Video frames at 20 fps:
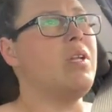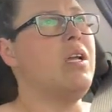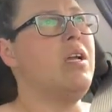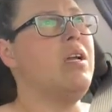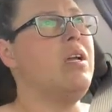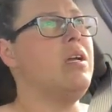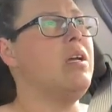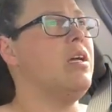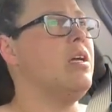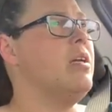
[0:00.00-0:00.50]

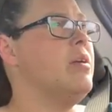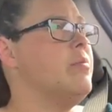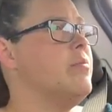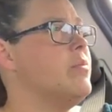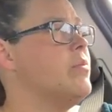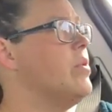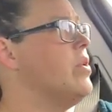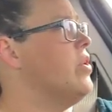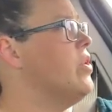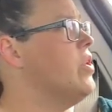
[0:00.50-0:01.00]

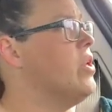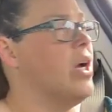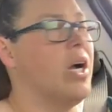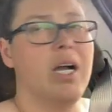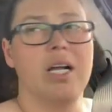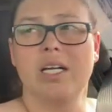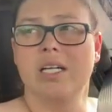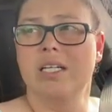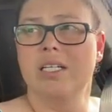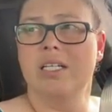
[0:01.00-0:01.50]
I'm
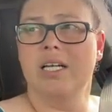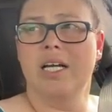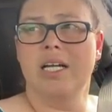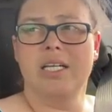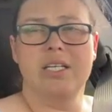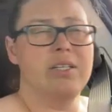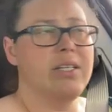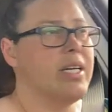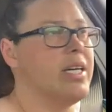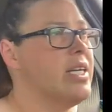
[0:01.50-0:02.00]
not gonna lie,
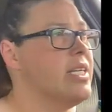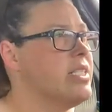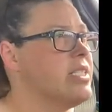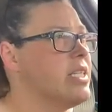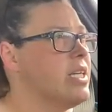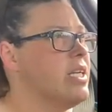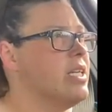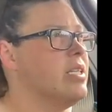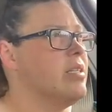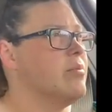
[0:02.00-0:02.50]
you guys,
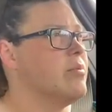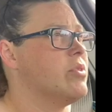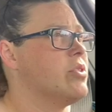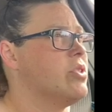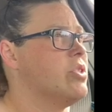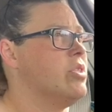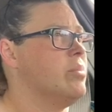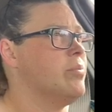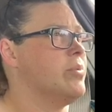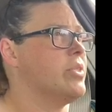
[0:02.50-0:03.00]
I am
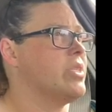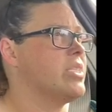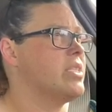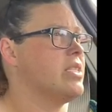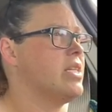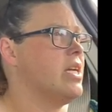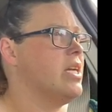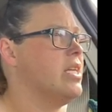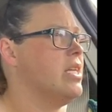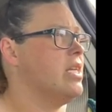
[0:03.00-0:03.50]
super
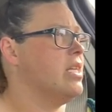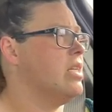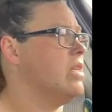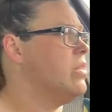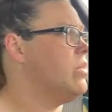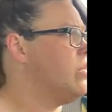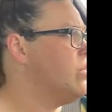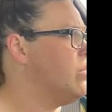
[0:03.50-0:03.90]
excited